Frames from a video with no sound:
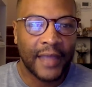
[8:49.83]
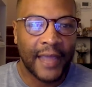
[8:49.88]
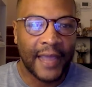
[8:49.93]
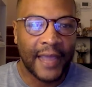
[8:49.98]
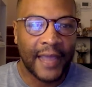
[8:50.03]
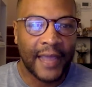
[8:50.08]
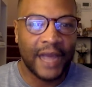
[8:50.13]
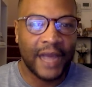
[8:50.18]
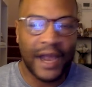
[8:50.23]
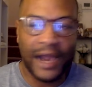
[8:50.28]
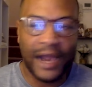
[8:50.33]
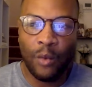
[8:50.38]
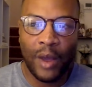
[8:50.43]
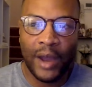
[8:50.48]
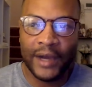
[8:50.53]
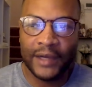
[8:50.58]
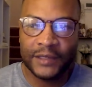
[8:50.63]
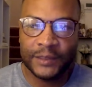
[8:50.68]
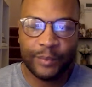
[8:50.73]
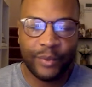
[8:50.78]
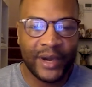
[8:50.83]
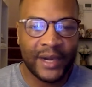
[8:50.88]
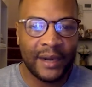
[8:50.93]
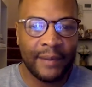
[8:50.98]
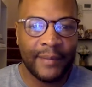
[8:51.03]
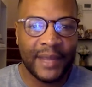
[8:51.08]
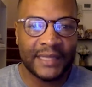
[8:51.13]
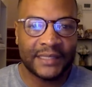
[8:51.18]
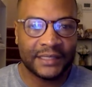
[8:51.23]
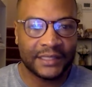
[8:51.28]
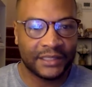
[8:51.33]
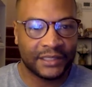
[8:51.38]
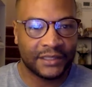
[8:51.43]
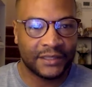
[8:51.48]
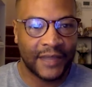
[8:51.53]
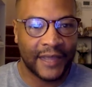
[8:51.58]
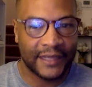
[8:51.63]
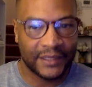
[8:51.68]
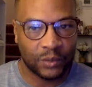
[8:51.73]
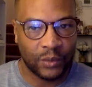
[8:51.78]
And now they want to spread the message
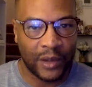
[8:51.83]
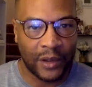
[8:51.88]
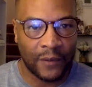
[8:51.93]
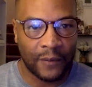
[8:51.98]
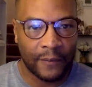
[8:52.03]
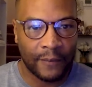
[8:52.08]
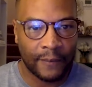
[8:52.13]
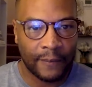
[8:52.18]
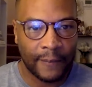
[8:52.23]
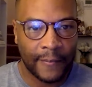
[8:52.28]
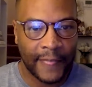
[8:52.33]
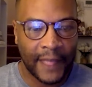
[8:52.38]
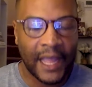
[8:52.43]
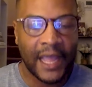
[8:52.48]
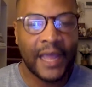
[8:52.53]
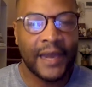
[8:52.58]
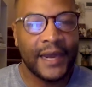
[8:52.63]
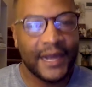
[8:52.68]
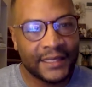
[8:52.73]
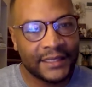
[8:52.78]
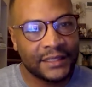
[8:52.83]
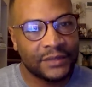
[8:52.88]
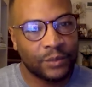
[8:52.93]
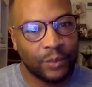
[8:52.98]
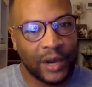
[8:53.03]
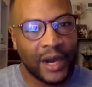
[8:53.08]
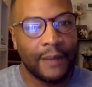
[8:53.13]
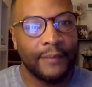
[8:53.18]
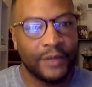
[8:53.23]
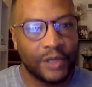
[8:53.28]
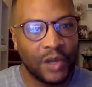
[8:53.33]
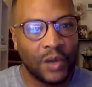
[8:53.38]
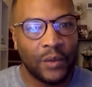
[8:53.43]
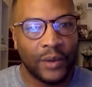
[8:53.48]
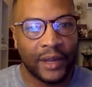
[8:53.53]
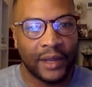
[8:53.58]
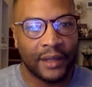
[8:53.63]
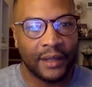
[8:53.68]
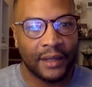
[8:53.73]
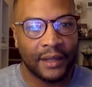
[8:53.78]
as well. And this is what I'm
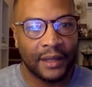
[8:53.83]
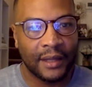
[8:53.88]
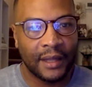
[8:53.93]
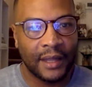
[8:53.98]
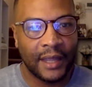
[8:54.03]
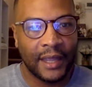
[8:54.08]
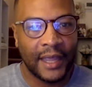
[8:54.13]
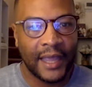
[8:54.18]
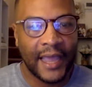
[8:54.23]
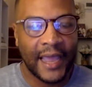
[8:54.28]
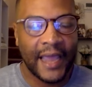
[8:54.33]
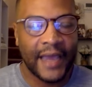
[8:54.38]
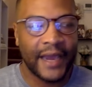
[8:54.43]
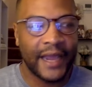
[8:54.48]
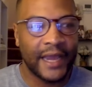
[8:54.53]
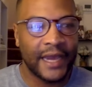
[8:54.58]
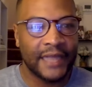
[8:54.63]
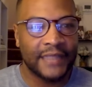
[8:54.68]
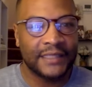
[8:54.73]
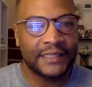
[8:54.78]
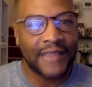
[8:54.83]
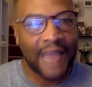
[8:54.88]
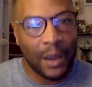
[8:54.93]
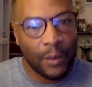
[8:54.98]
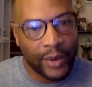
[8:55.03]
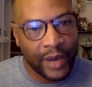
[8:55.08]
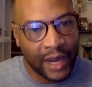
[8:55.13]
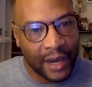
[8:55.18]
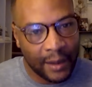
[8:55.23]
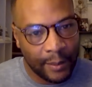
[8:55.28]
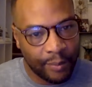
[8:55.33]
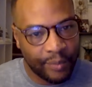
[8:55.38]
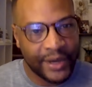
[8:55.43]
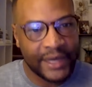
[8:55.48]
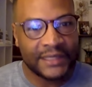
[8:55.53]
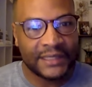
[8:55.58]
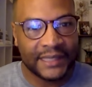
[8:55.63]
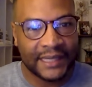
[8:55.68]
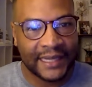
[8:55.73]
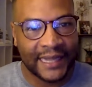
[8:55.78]
doing. And this is how we're going to
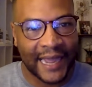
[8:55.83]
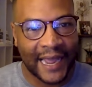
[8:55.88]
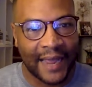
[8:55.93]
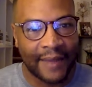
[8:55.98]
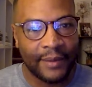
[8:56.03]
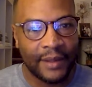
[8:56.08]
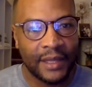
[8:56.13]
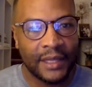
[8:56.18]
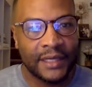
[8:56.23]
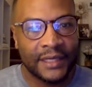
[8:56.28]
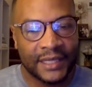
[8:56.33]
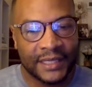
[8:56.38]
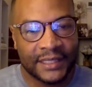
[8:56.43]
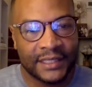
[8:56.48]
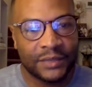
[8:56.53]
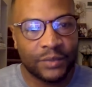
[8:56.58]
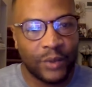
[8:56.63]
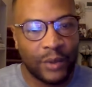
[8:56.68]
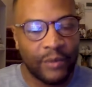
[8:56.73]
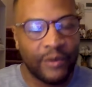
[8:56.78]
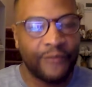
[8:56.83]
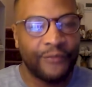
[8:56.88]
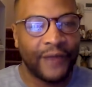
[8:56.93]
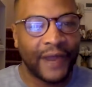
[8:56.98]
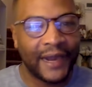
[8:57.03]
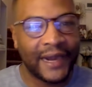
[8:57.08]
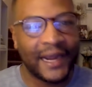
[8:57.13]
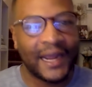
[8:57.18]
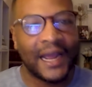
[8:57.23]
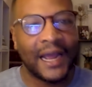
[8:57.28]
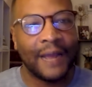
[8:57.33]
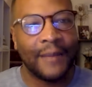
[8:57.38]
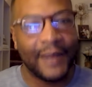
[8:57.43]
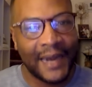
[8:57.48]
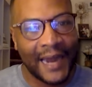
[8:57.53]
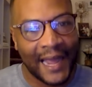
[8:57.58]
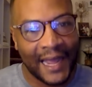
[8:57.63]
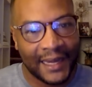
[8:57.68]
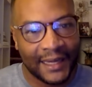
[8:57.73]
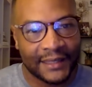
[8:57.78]
bridge the gap. This is where we find the
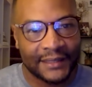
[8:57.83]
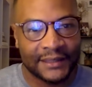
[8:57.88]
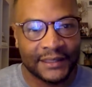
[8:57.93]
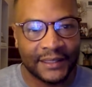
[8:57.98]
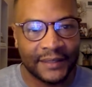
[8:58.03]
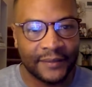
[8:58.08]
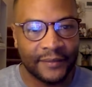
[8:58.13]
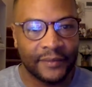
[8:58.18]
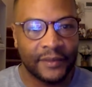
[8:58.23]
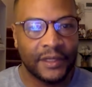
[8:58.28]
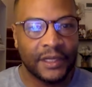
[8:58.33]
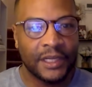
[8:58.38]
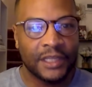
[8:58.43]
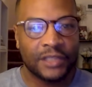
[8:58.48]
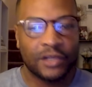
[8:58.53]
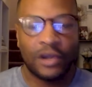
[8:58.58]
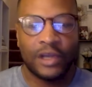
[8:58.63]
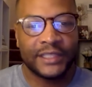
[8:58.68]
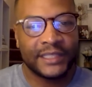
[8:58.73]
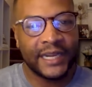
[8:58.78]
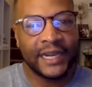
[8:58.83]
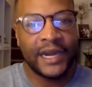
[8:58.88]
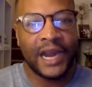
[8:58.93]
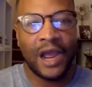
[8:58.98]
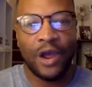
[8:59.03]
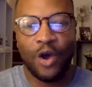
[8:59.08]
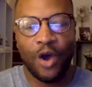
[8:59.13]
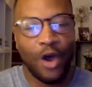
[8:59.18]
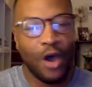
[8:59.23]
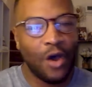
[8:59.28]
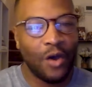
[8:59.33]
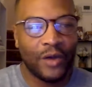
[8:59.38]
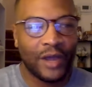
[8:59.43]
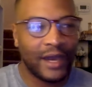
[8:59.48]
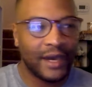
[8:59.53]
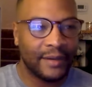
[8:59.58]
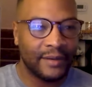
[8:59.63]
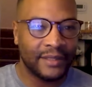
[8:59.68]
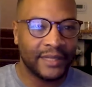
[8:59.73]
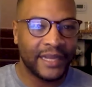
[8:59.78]
commonality. So because they're not all
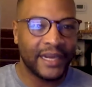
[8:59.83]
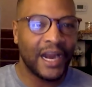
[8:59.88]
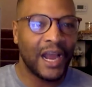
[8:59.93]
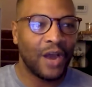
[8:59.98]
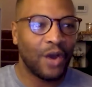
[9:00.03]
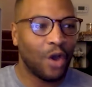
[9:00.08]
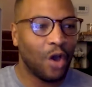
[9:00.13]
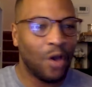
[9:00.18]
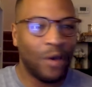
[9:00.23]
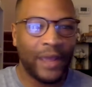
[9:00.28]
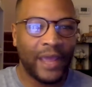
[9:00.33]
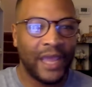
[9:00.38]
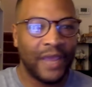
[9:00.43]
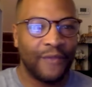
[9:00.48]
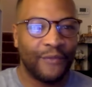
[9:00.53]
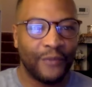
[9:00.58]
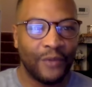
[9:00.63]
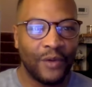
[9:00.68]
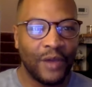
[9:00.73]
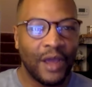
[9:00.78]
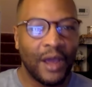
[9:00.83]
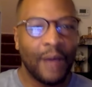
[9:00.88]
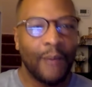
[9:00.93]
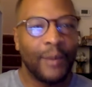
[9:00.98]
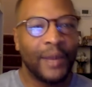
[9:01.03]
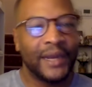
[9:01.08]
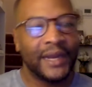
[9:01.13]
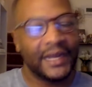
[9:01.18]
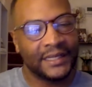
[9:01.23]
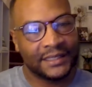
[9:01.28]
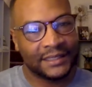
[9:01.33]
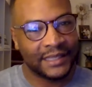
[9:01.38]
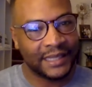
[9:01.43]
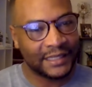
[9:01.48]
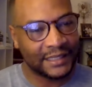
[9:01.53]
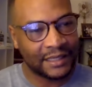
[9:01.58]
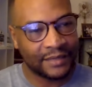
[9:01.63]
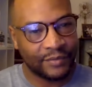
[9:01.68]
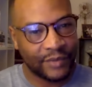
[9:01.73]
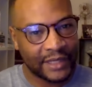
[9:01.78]
hateful, but it's
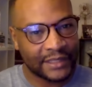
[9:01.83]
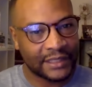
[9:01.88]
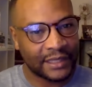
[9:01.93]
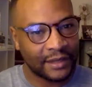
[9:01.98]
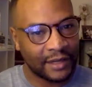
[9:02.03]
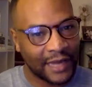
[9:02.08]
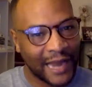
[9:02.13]
a